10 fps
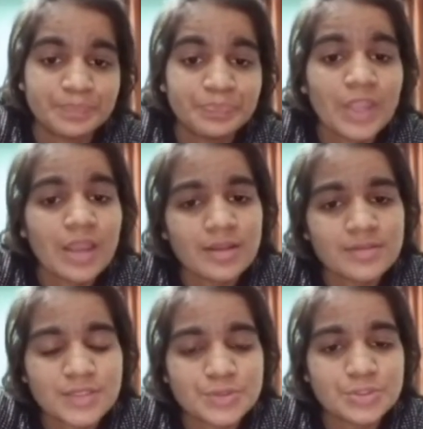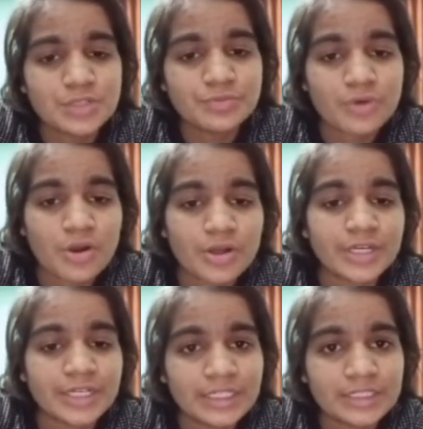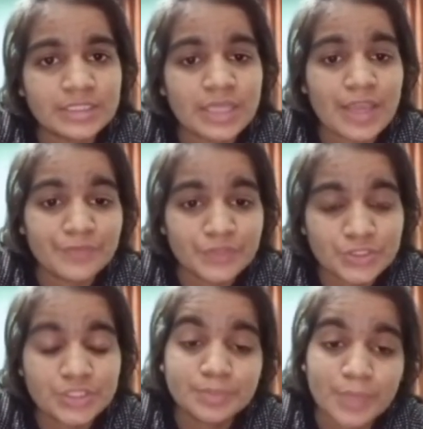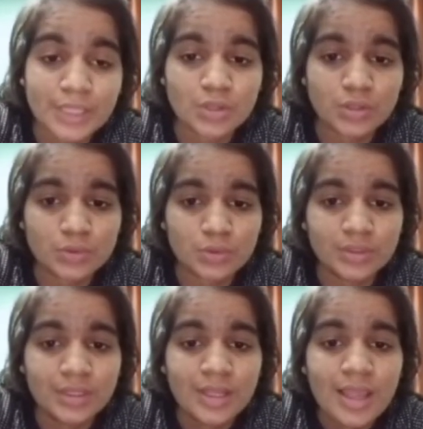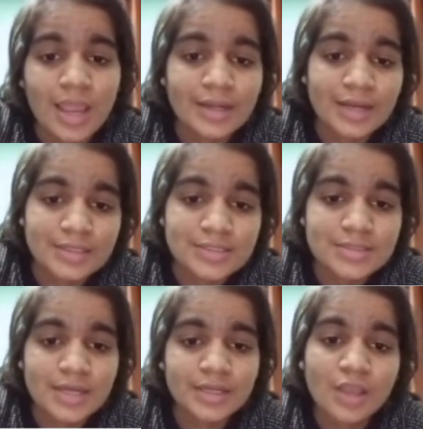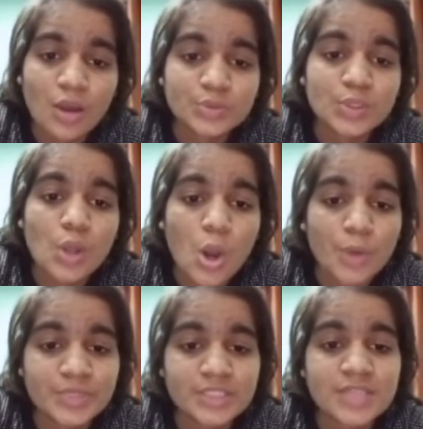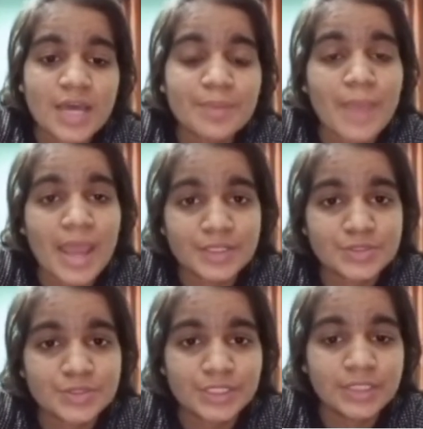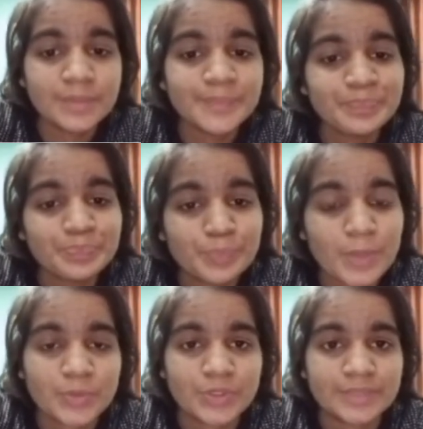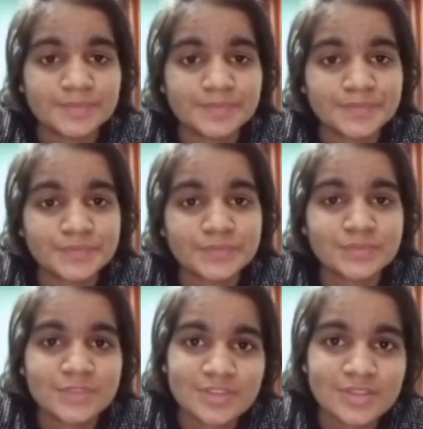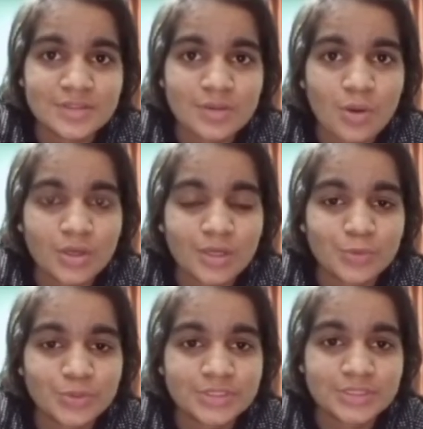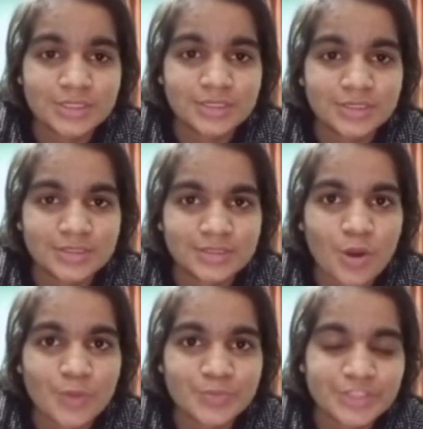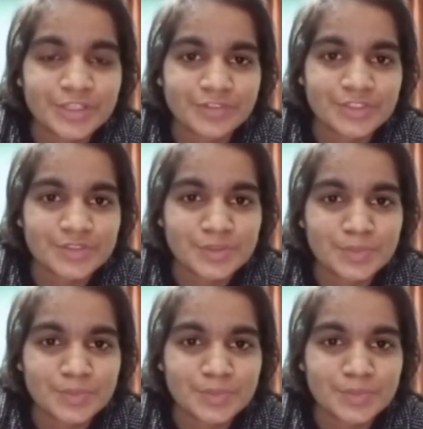are essential for writing the efficient Python code and understanding how the objects are managed in a memory. This is all about object references